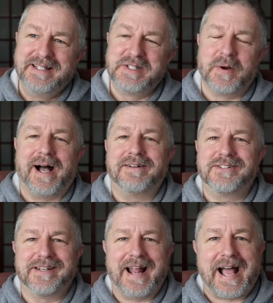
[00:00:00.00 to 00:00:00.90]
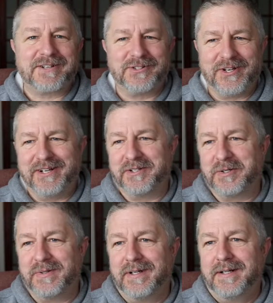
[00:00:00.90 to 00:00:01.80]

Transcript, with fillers: So how does an action hero